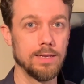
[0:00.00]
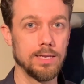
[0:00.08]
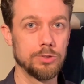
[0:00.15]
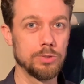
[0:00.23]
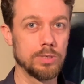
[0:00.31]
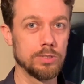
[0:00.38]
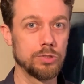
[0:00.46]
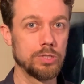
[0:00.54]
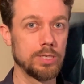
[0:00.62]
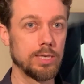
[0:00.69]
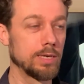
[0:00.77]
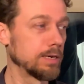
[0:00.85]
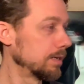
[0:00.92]
as you can
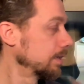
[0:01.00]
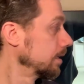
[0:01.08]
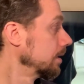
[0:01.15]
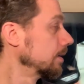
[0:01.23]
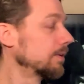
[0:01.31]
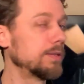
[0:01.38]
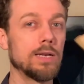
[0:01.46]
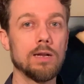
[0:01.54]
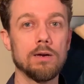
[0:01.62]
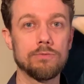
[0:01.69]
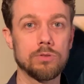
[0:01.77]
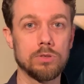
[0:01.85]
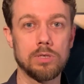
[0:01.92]
see here, then
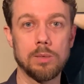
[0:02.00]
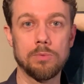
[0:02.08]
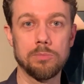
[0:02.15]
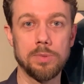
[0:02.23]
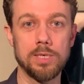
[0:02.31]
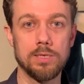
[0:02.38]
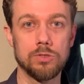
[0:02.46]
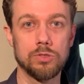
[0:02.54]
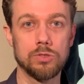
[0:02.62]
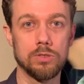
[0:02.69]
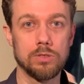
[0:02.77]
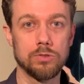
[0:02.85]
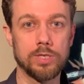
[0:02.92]
after a couple of minutes
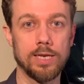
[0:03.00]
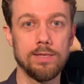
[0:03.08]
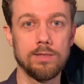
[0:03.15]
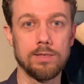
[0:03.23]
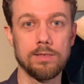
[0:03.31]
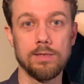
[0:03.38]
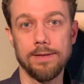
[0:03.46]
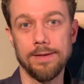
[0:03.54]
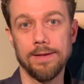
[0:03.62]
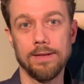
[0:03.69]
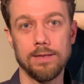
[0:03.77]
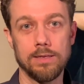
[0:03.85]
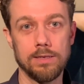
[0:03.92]
skating,
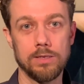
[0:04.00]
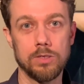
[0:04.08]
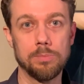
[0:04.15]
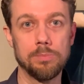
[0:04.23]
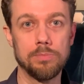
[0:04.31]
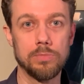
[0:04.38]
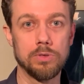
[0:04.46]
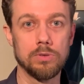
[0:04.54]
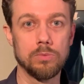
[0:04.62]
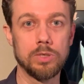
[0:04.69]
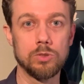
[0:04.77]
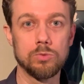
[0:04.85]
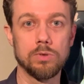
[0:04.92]
the
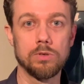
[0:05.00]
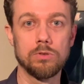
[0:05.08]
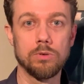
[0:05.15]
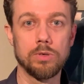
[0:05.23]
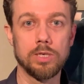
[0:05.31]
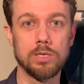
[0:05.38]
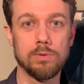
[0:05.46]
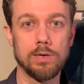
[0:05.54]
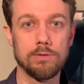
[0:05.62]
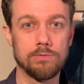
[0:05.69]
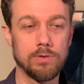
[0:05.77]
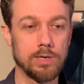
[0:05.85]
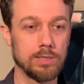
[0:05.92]
wheels were turning
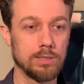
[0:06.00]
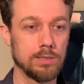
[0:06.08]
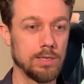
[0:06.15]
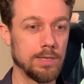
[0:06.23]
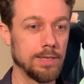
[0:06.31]
quite fine.